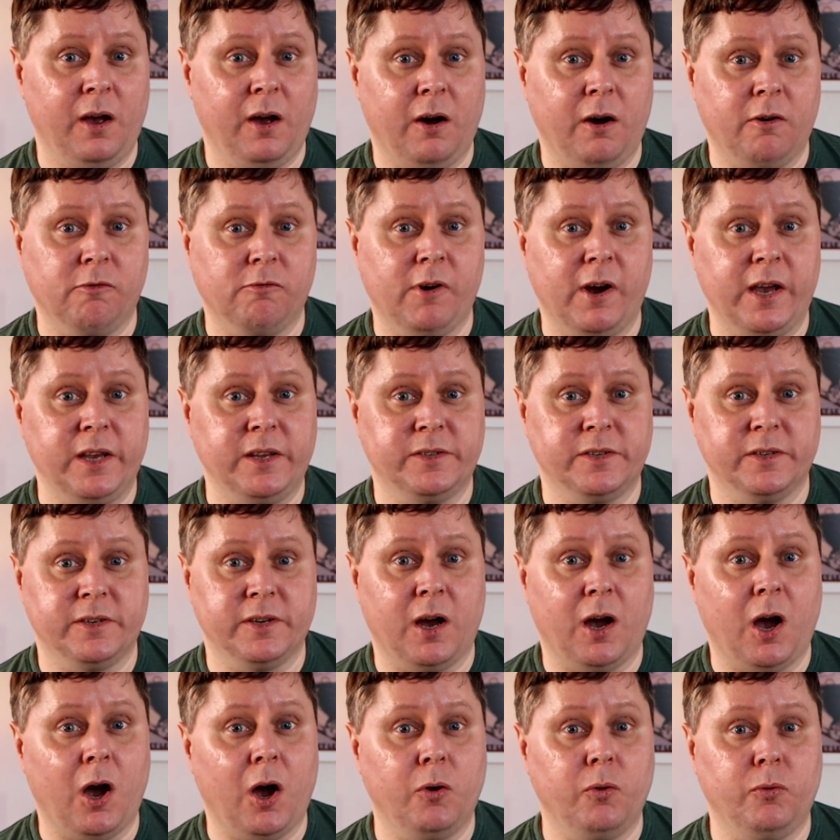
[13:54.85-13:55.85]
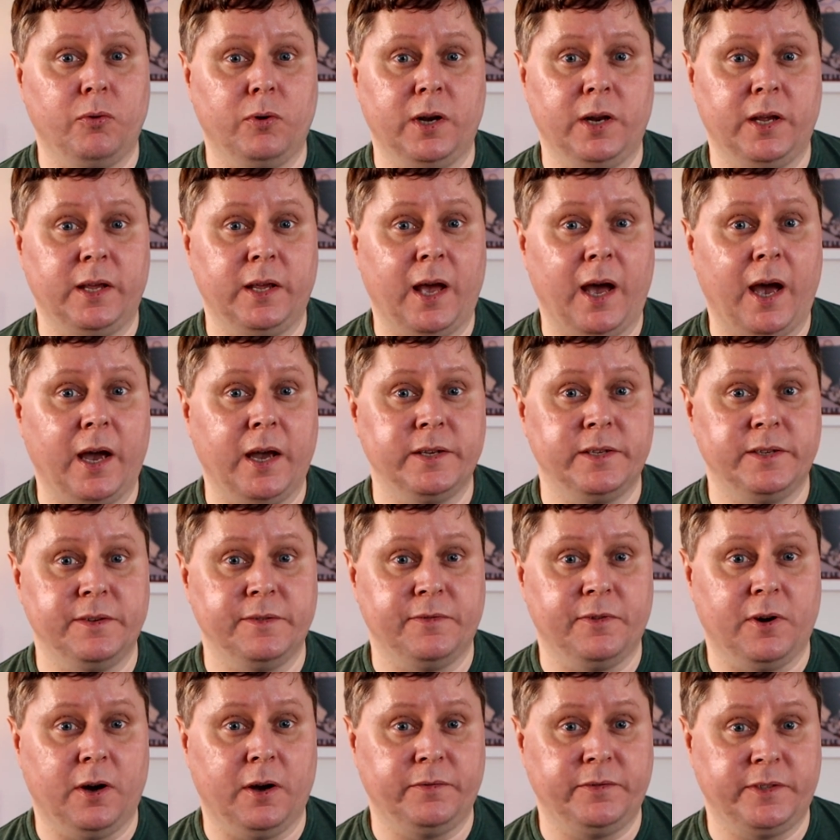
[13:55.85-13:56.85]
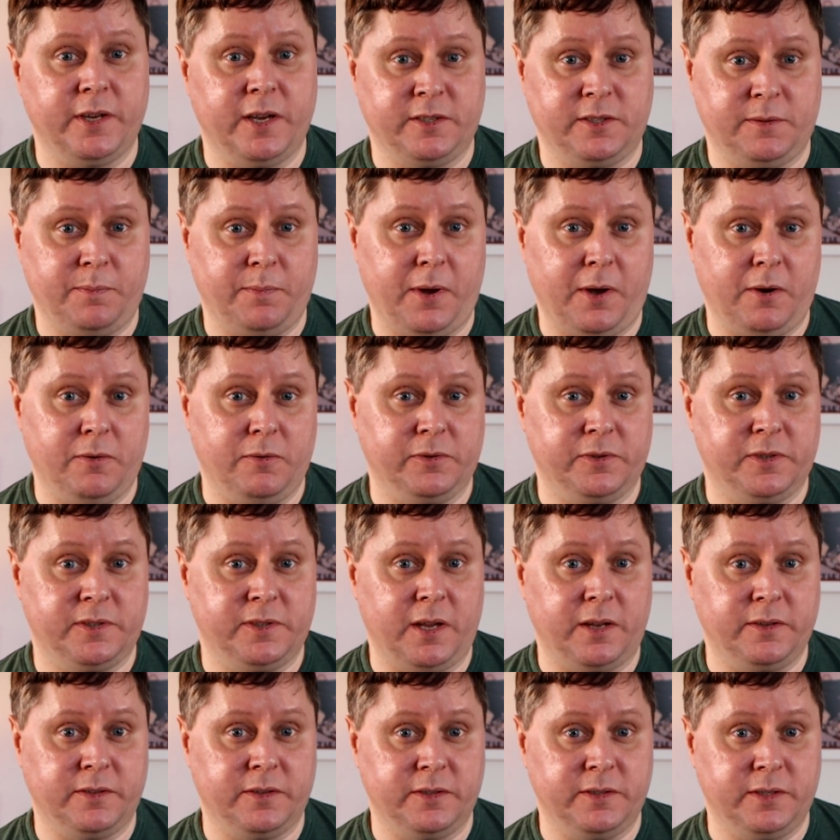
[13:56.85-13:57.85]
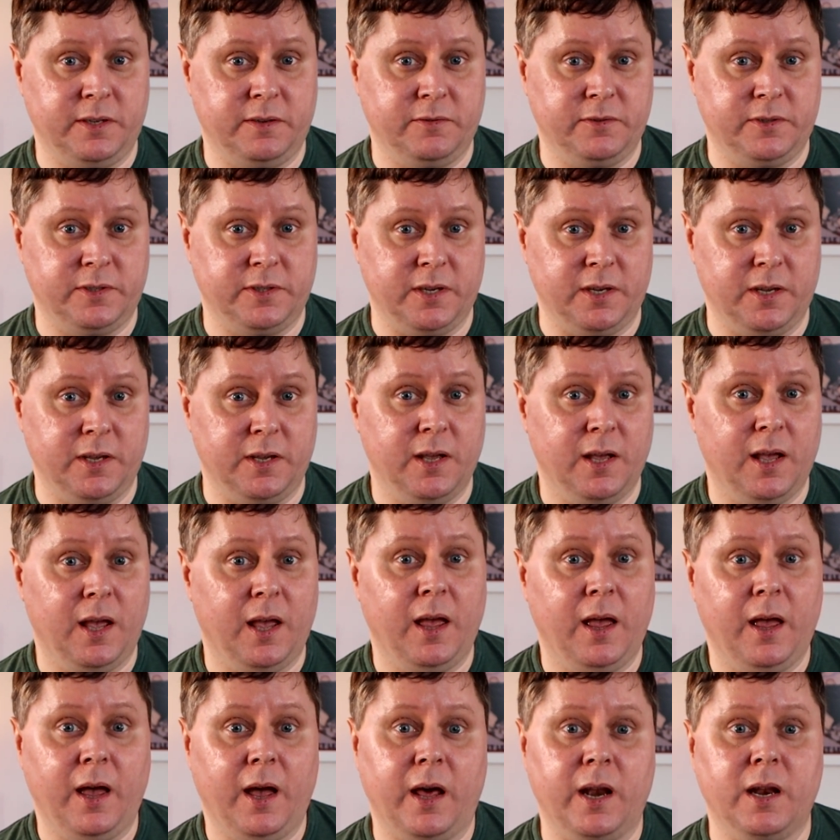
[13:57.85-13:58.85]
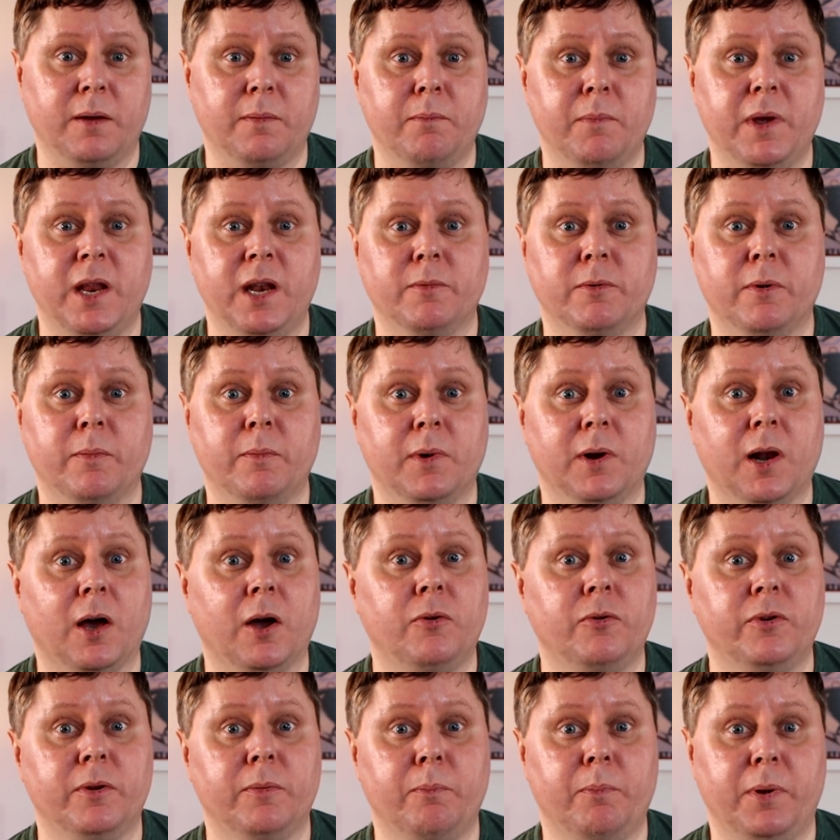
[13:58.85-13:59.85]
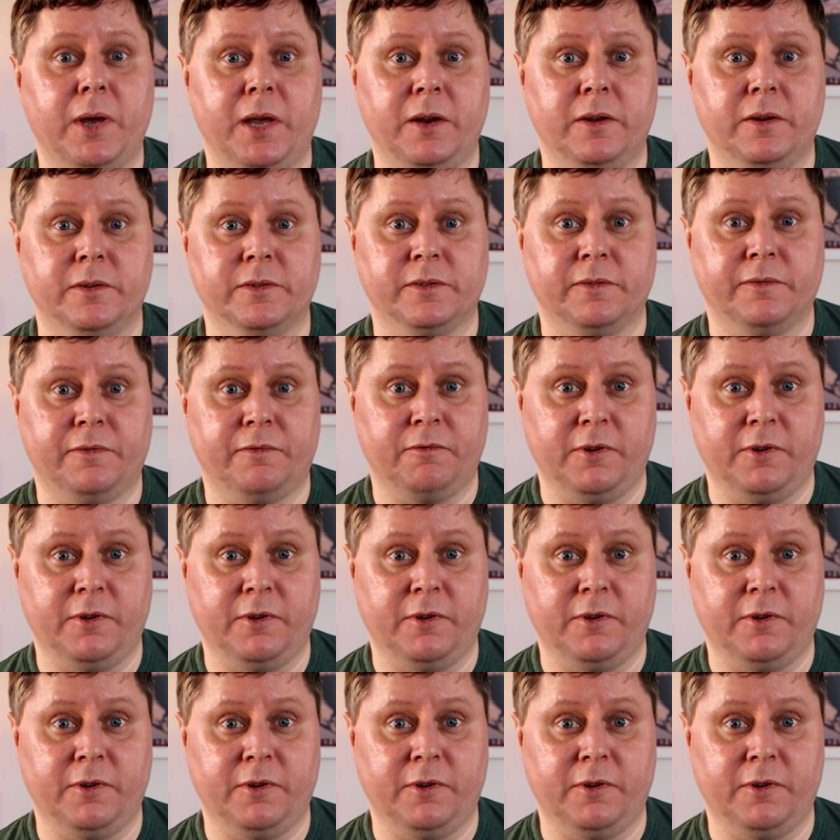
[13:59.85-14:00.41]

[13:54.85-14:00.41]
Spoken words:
are rated at only 85 decibels sensitivity and a minimum load impedance of